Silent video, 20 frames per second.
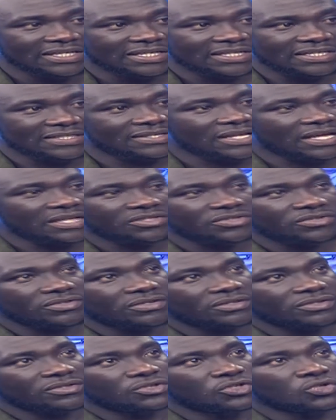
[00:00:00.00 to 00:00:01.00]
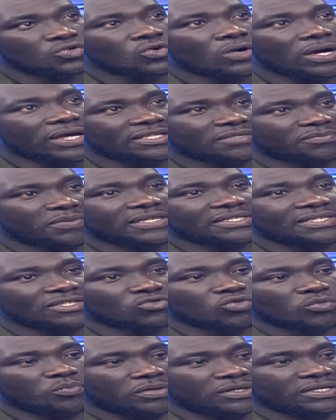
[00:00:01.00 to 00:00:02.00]
is that you are expected
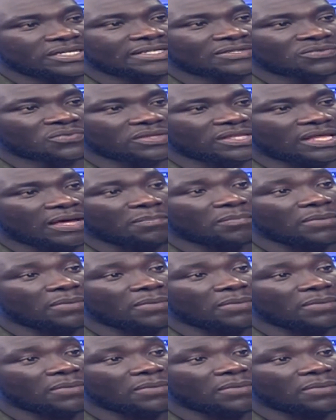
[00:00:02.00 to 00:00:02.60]
to operate with an